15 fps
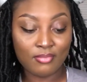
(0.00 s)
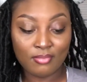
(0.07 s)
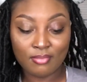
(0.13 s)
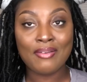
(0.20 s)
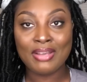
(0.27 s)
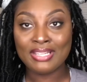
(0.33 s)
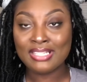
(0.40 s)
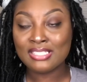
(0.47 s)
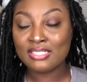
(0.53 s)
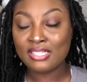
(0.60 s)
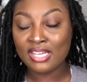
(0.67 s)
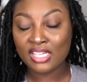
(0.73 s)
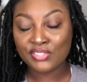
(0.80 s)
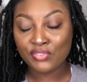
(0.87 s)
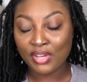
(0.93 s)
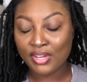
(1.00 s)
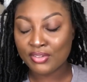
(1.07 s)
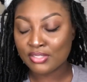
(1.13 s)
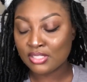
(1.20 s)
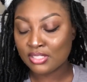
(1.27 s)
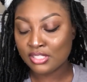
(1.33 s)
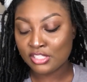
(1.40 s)
All right, this next
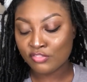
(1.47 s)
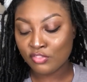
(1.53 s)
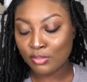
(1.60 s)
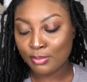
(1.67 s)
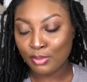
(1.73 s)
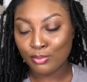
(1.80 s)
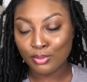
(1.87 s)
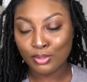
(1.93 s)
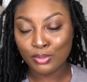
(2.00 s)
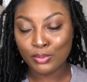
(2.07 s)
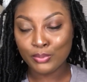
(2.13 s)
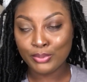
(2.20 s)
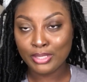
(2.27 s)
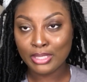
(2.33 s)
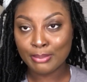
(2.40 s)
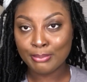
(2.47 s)
fragrance, it's going to be real quick